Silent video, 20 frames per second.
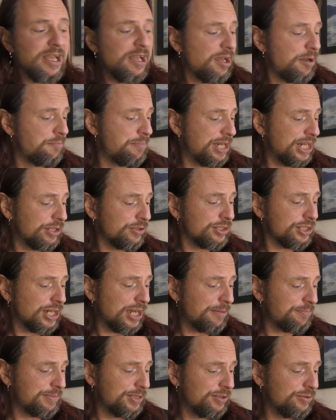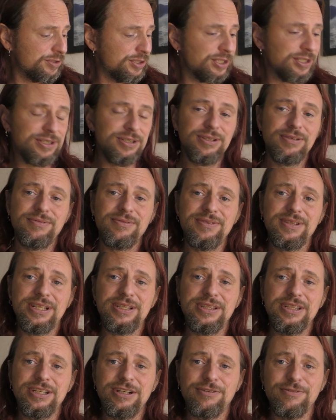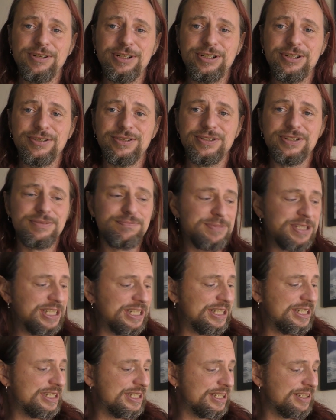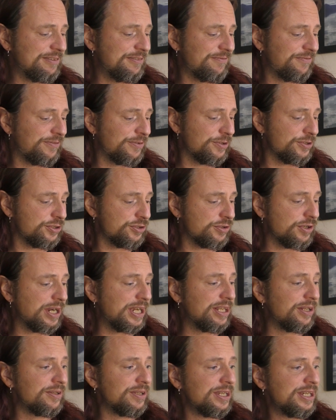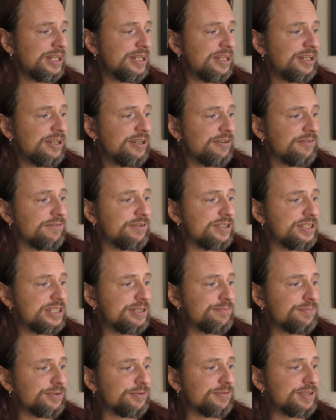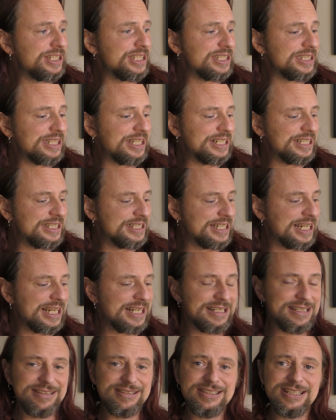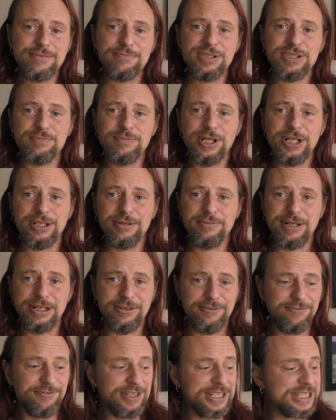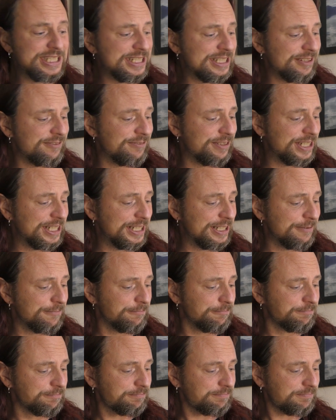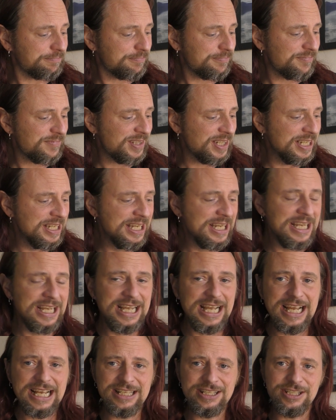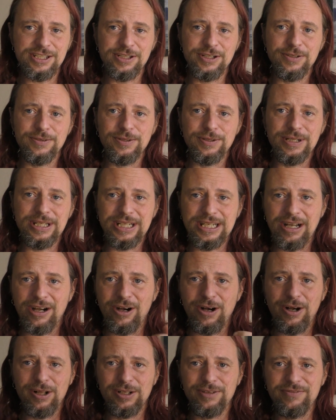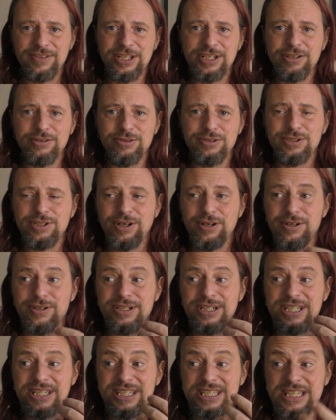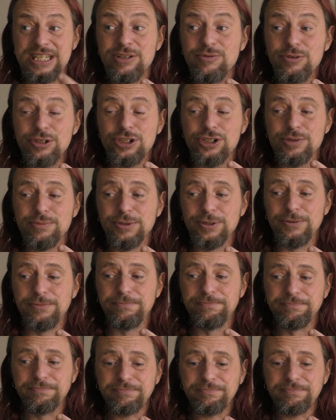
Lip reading: a better top note than the original Speakeasy first trial, for the simple reason that it's got some small amount of fixative in it, and so all of the notes are distinguishable,